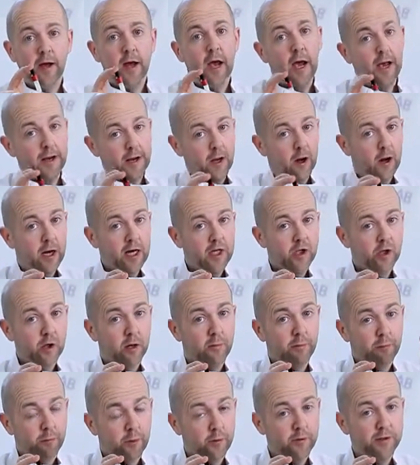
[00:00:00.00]
and
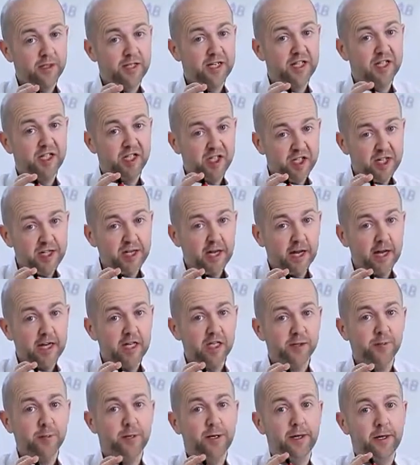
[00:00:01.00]
HiTrap protein
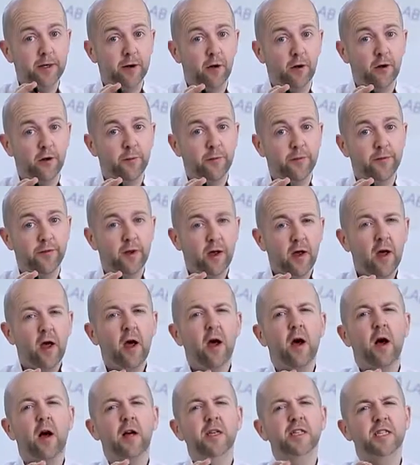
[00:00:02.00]
GHP columns
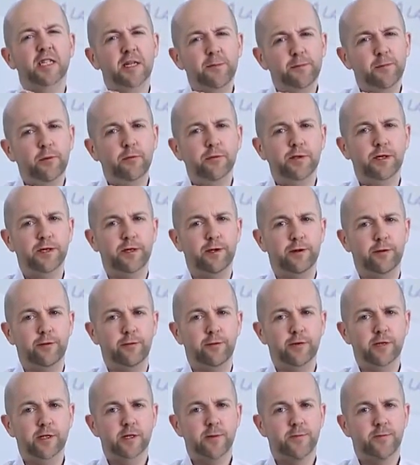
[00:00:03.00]
are simple to
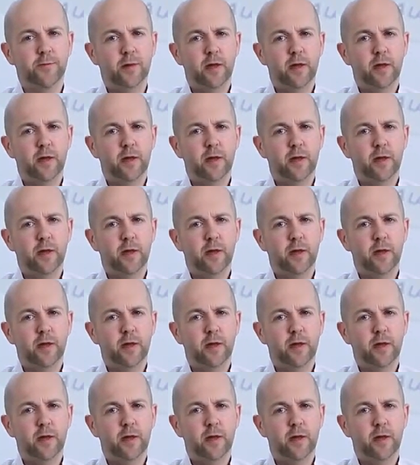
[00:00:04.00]
use,